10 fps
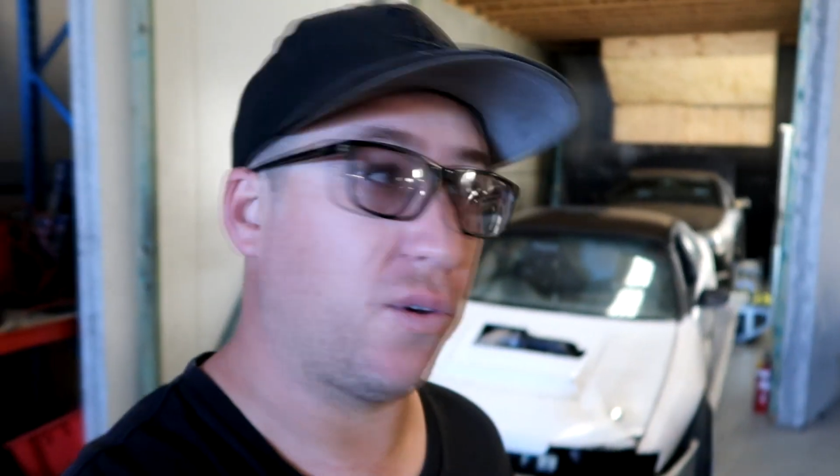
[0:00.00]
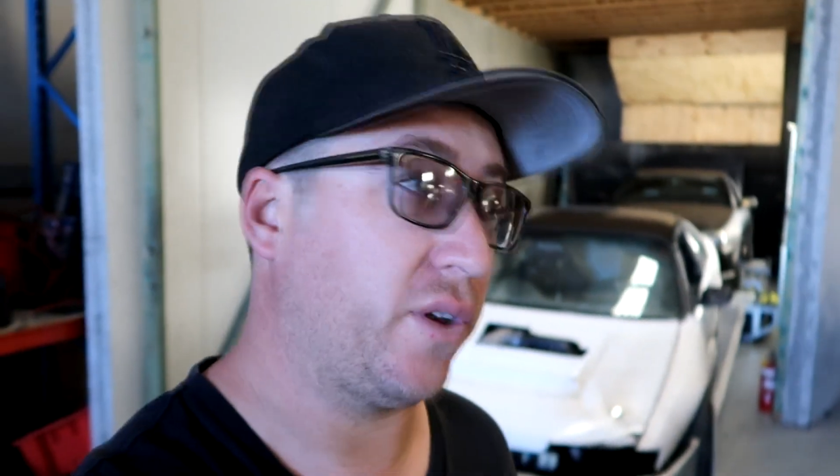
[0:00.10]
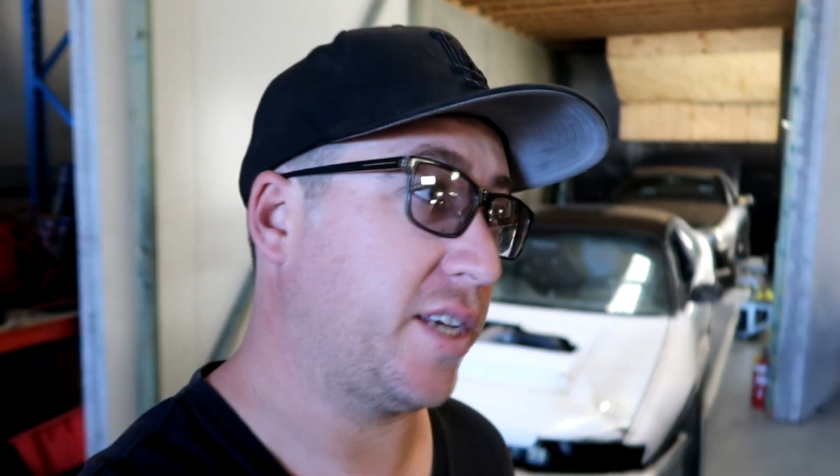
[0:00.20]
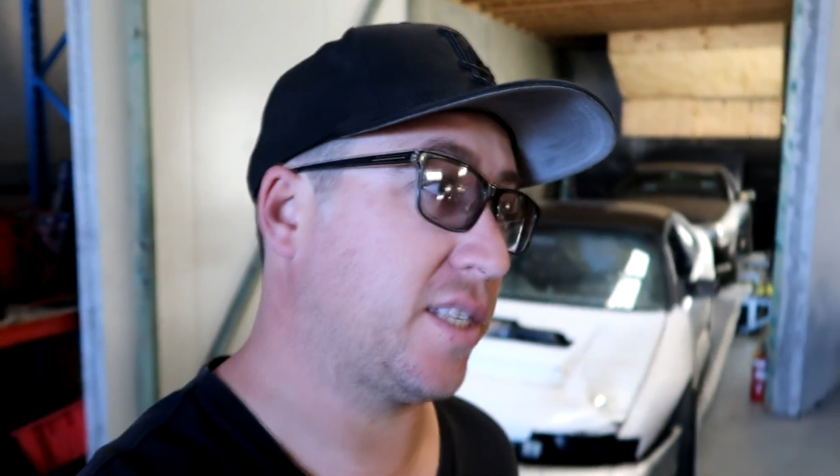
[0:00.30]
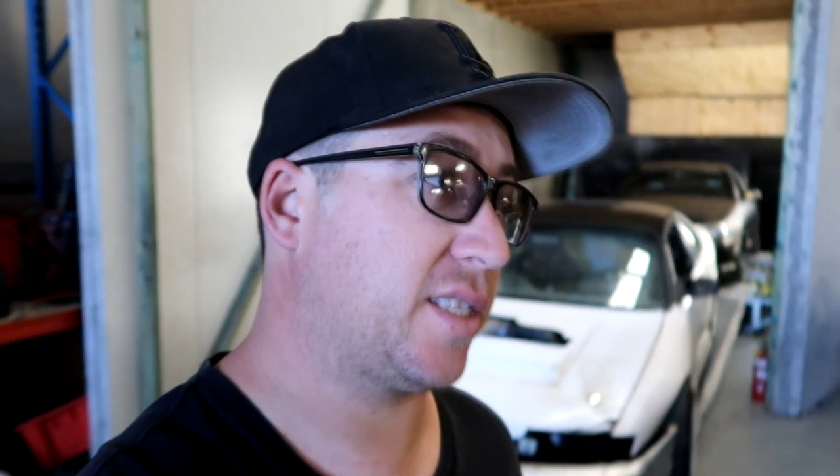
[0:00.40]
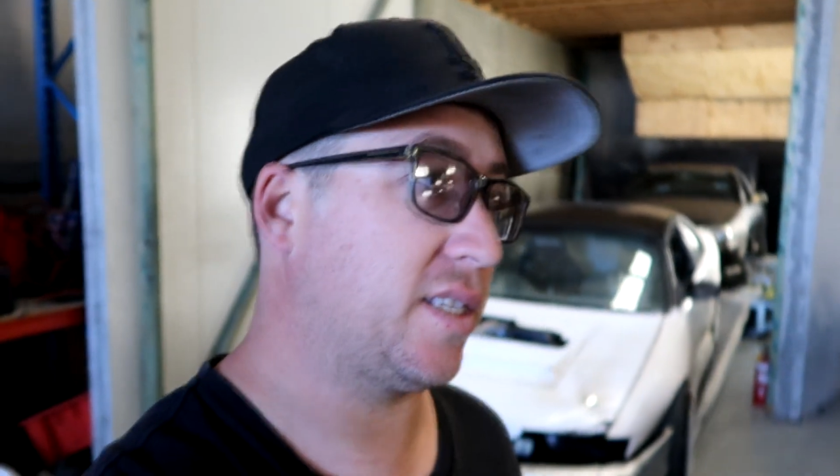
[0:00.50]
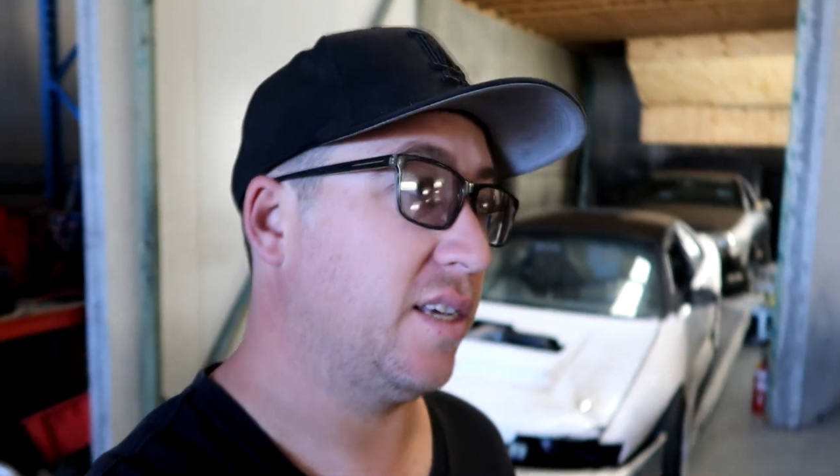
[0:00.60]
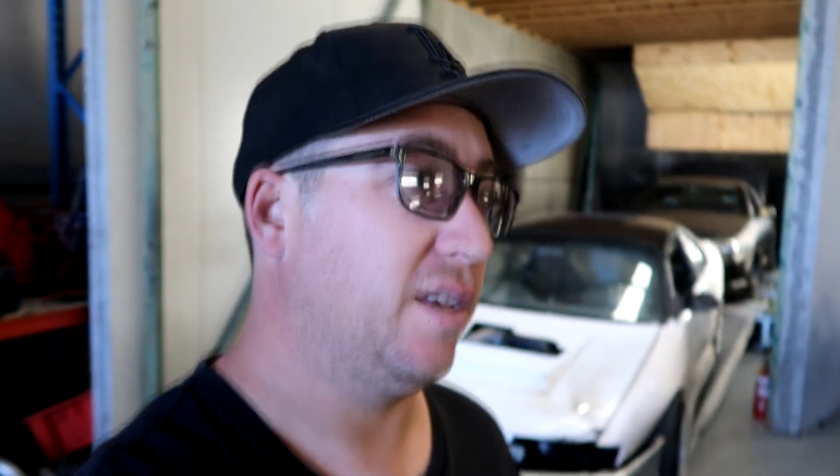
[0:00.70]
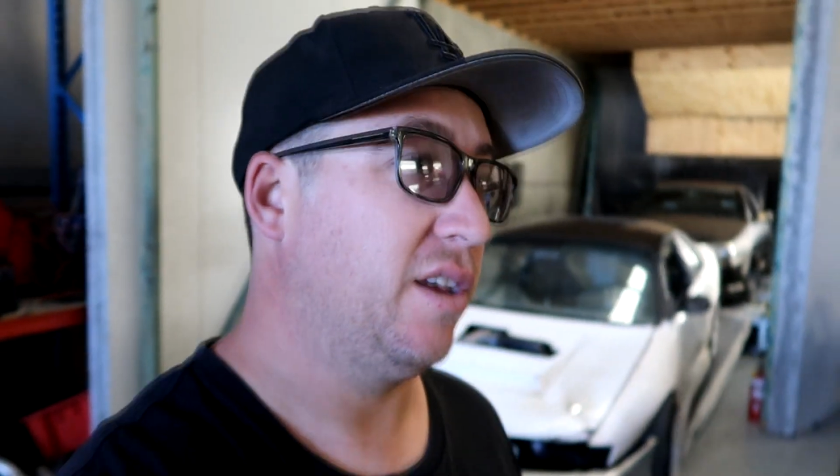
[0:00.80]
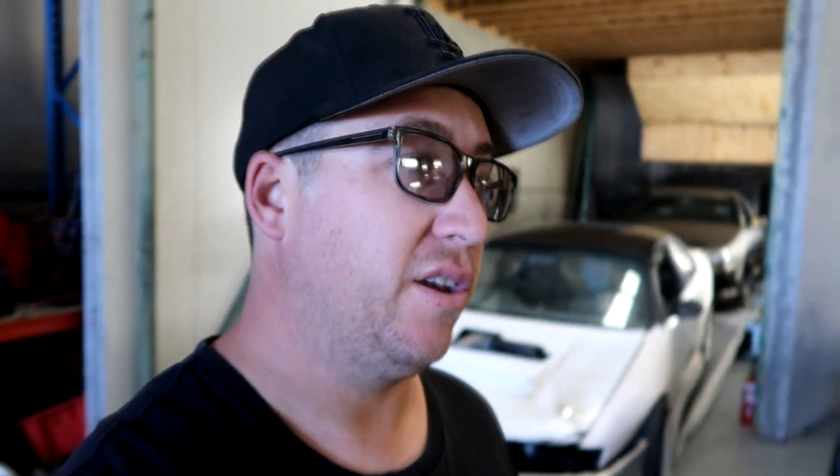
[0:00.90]
hoist
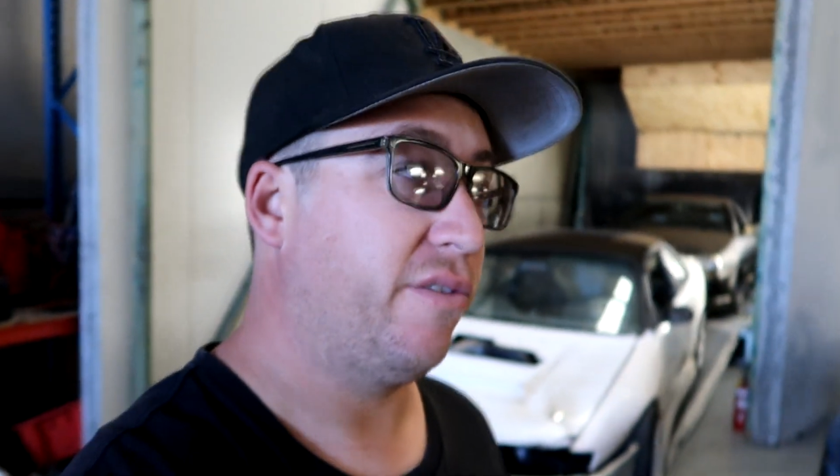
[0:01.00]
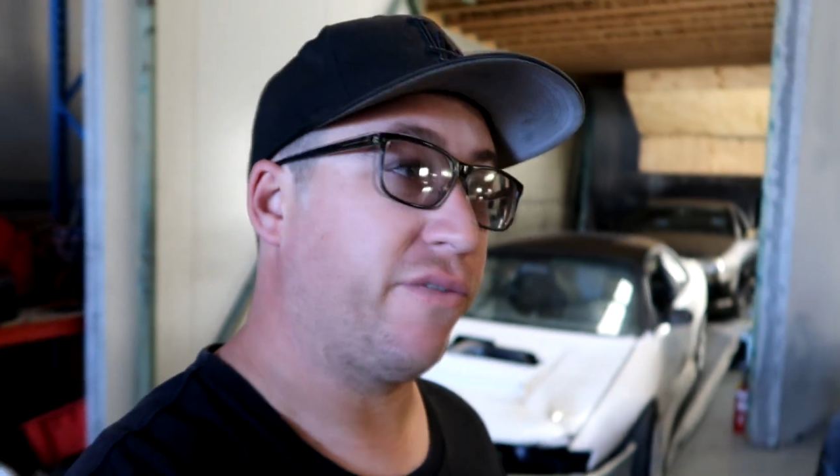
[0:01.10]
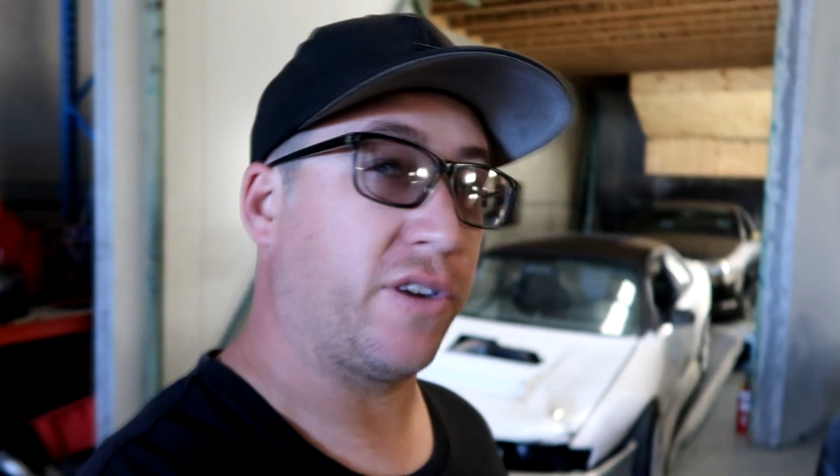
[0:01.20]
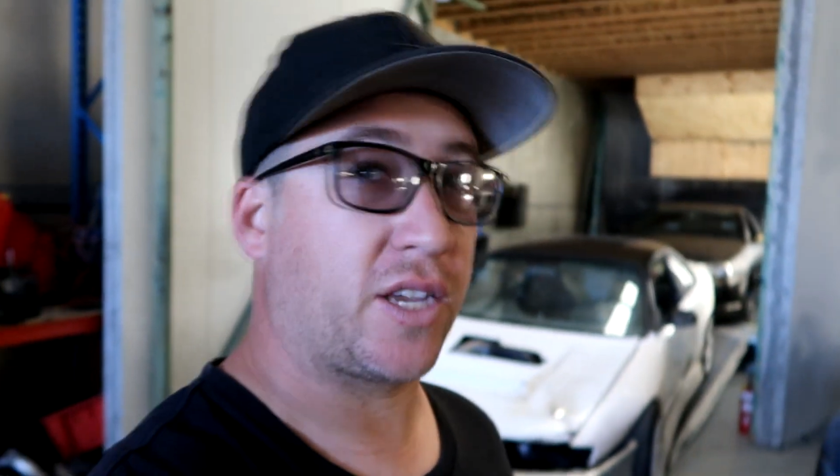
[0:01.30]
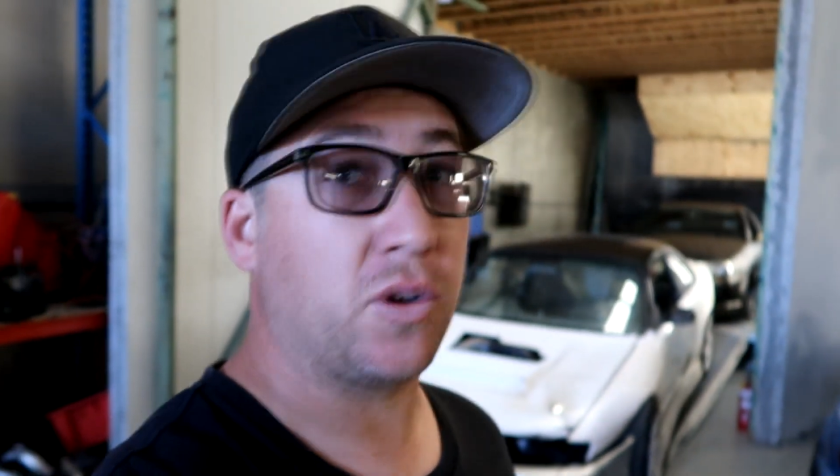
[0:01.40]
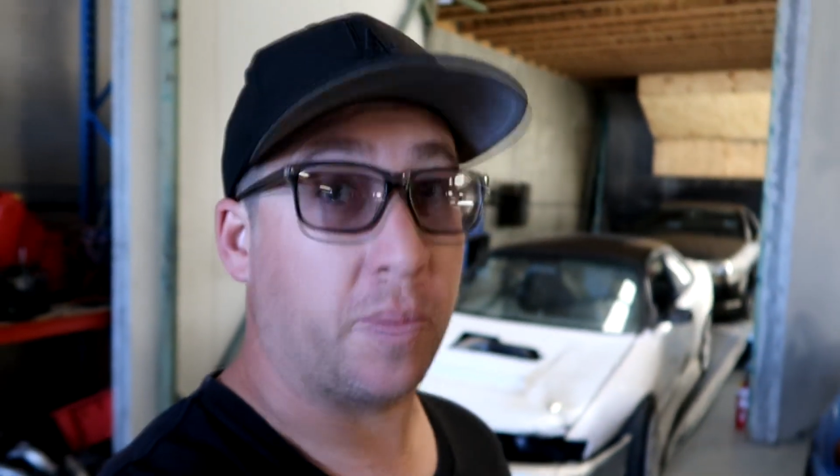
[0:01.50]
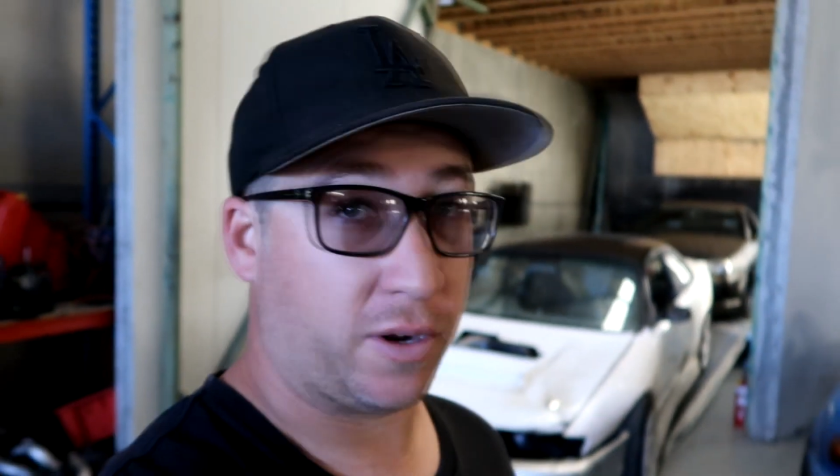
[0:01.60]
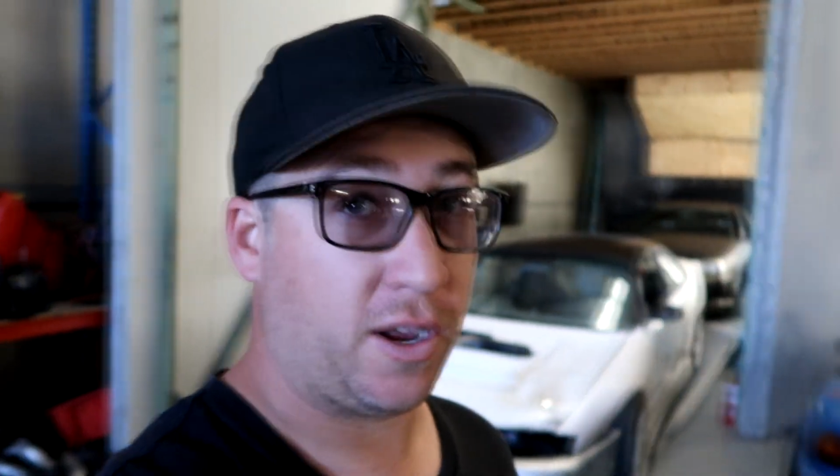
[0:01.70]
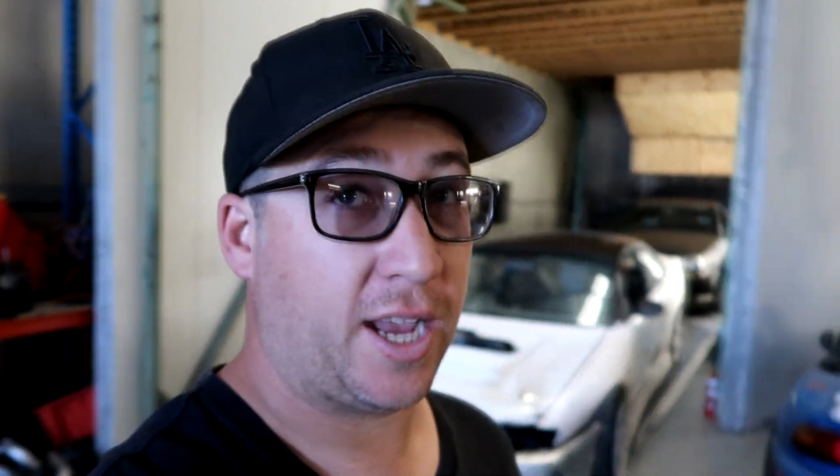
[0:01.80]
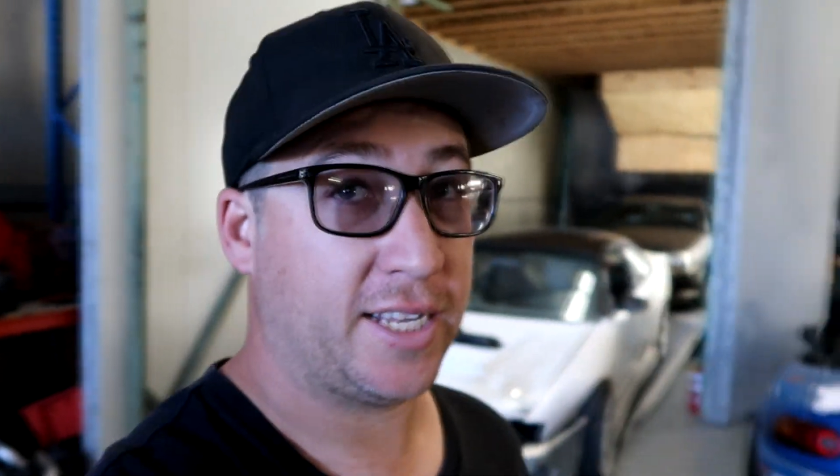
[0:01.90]
for a good
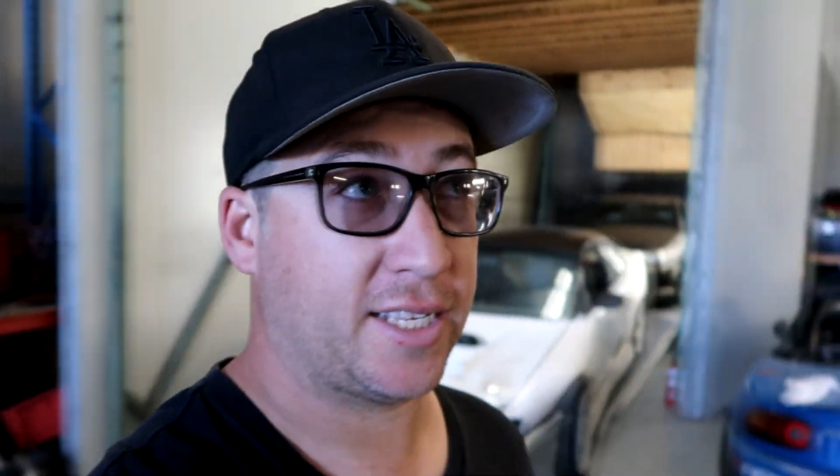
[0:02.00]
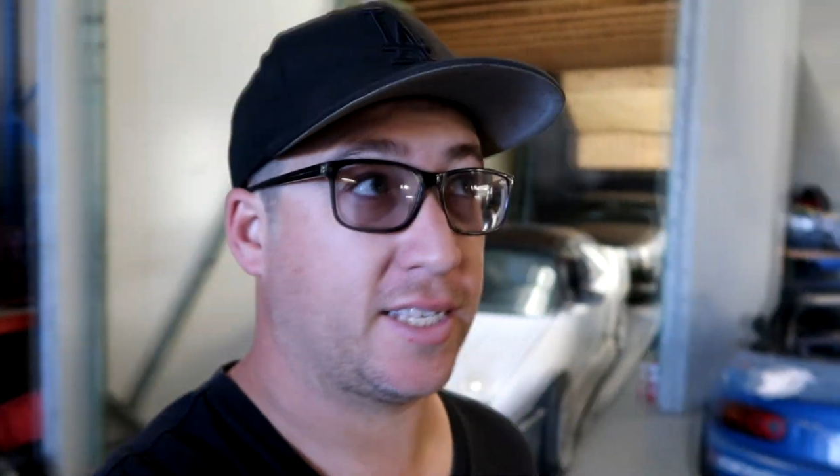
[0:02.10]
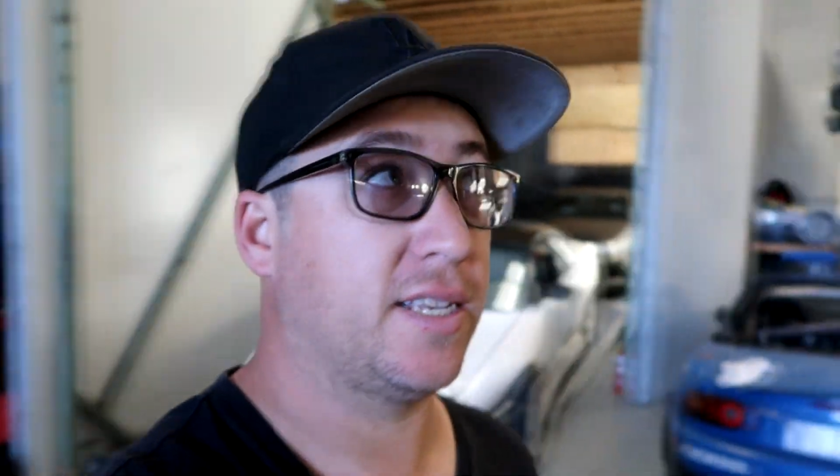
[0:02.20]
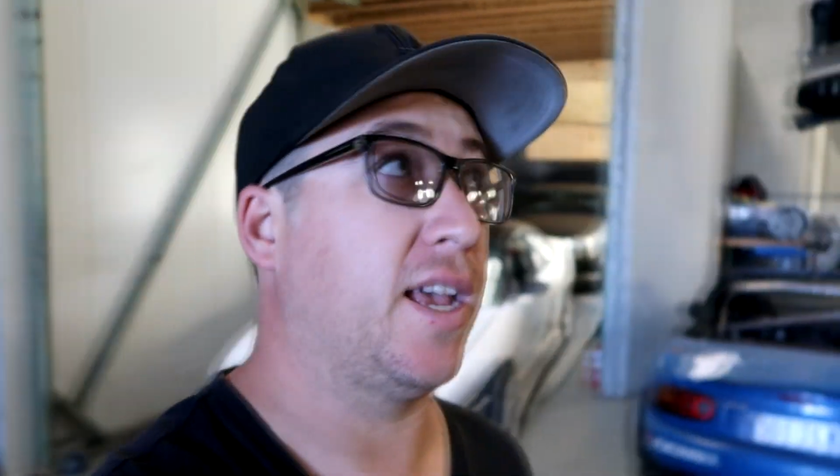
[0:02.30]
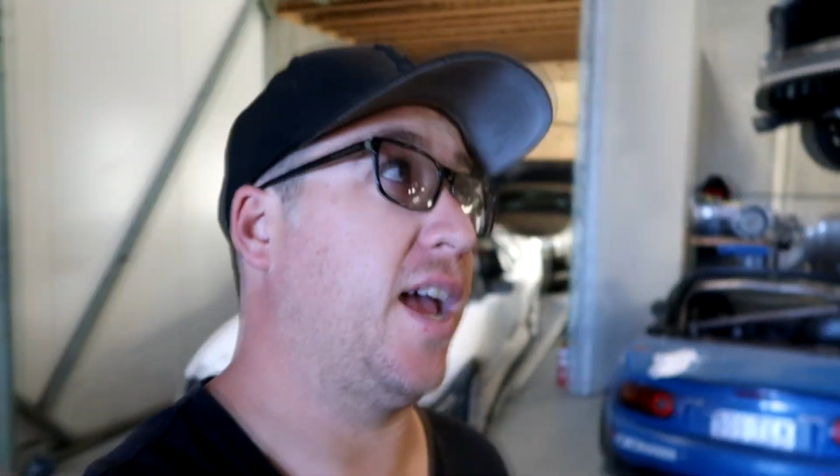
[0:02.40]
price,